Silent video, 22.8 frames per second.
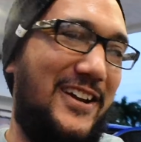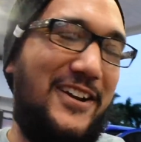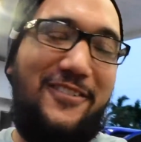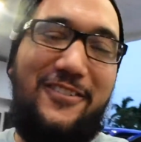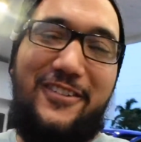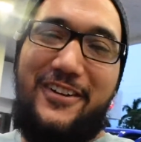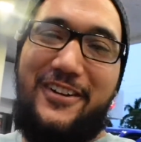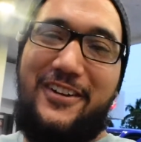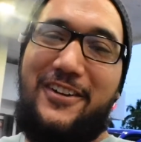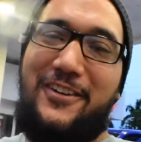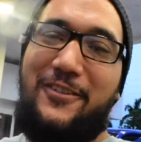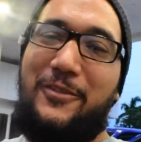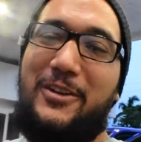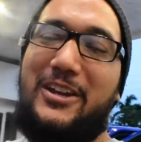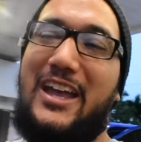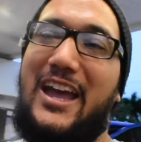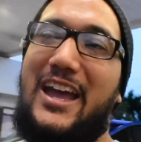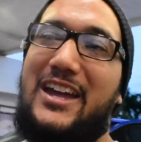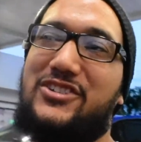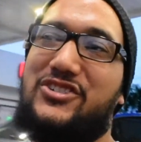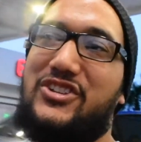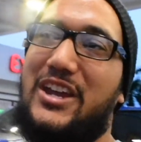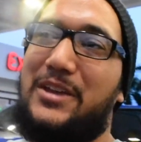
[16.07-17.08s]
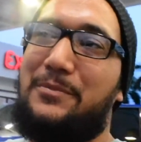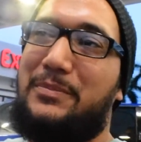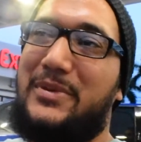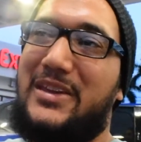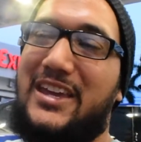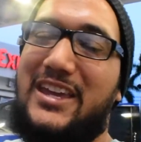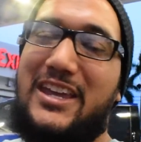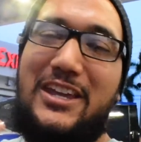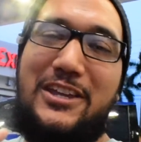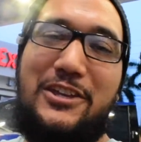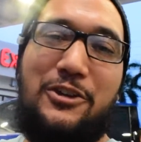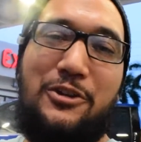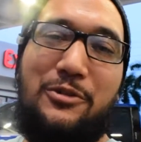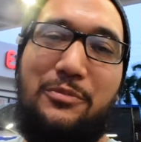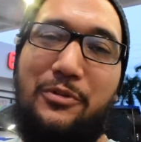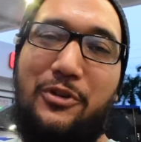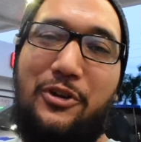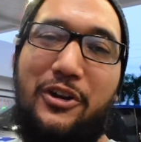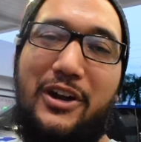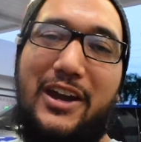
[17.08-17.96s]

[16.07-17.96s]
We're, we got JP, Ubor,